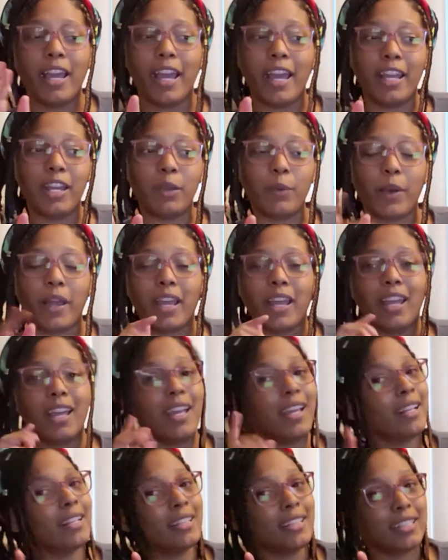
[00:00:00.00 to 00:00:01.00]
Anyway,
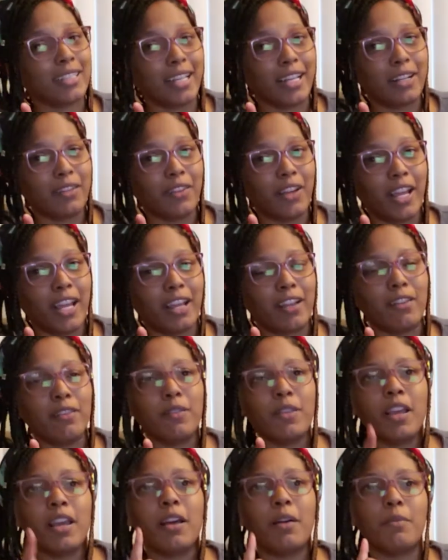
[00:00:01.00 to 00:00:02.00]
in Sleight of
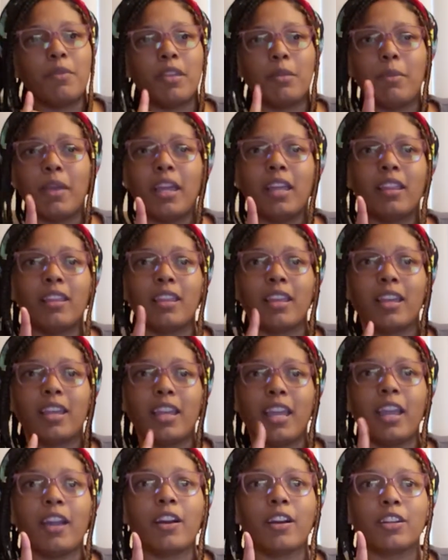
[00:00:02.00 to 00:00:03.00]
Hand, the
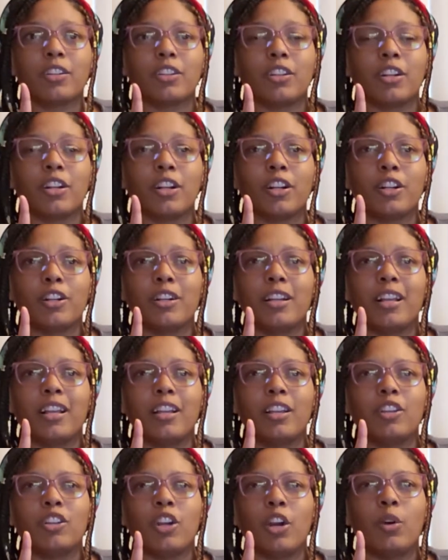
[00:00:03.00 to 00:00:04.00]
character
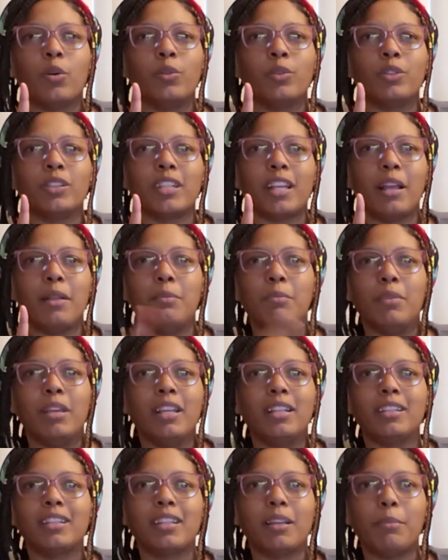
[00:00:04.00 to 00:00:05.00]
goes and
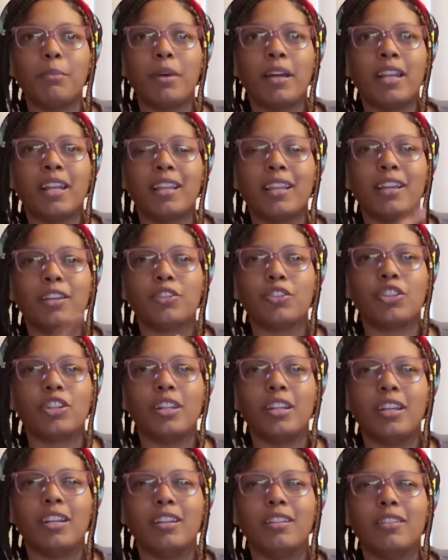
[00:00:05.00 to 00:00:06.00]
meets somebody that
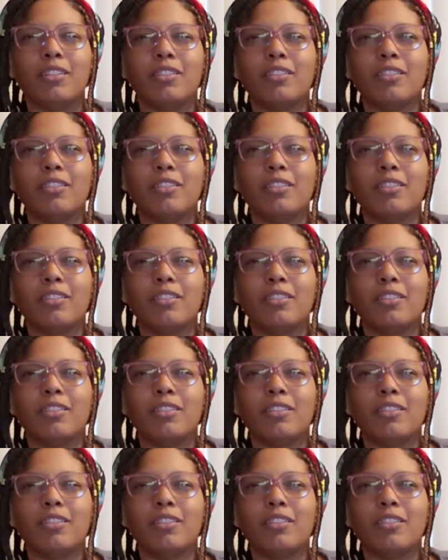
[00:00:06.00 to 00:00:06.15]
she